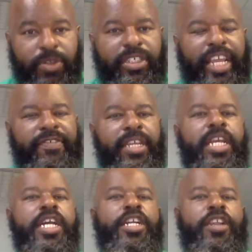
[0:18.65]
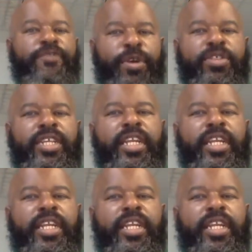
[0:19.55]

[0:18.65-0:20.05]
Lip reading: safety, the first thing